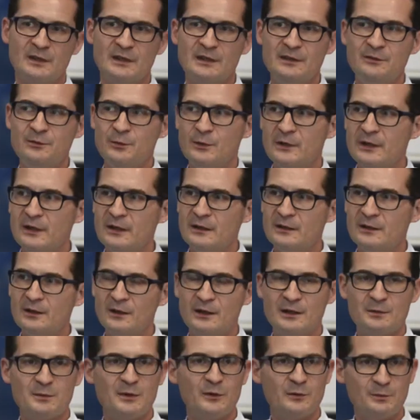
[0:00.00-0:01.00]
If we
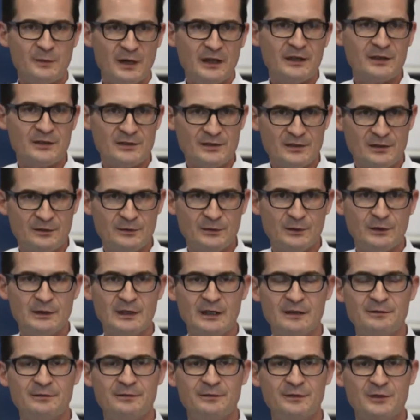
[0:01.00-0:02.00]
talk about Microsoft, you
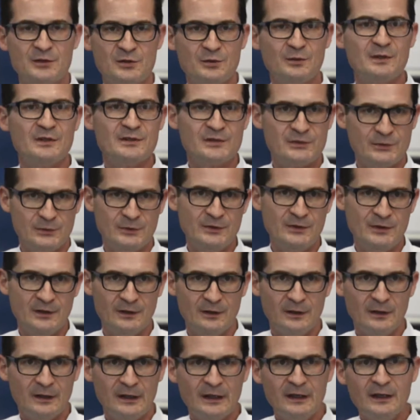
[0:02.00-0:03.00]
have Visual
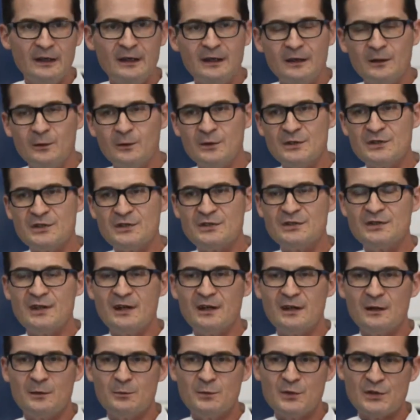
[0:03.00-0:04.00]
Studio, which is
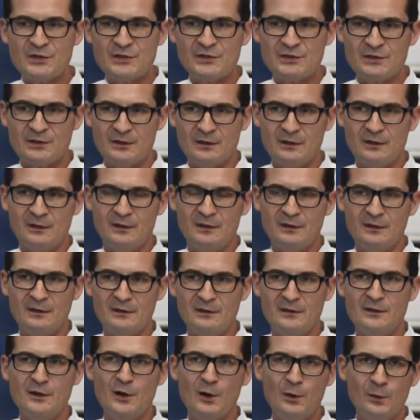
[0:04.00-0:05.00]
the most
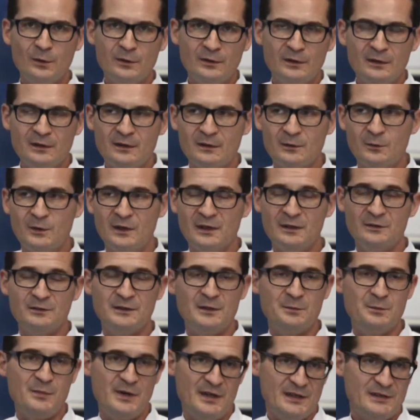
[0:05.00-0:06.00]
known, one of
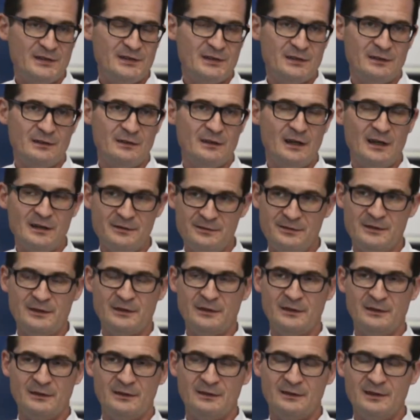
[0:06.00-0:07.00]
the best, I
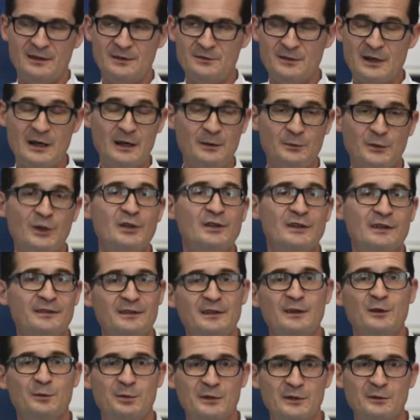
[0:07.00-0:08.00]
think. And I'm not a
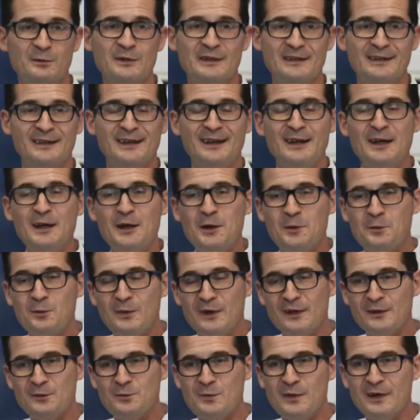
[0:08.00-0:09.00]
developer,
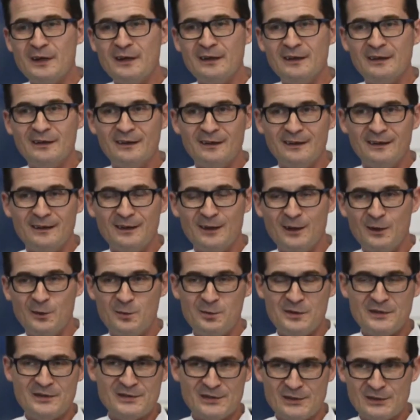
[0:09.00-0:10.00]
but my
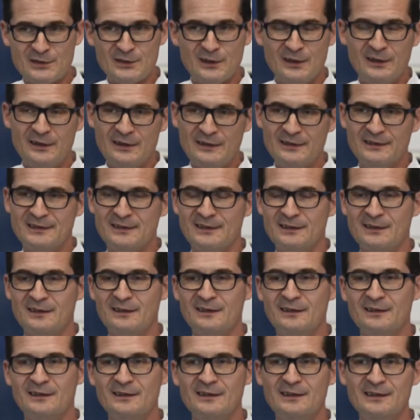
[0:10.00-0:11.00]
open source colleagues,
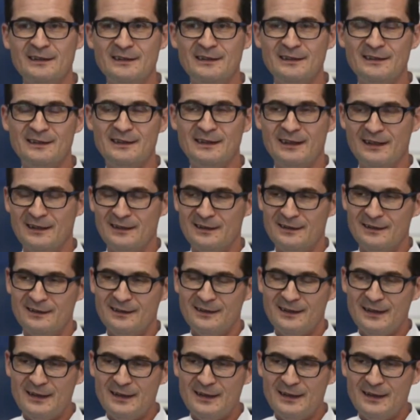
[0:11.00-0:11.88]
they tell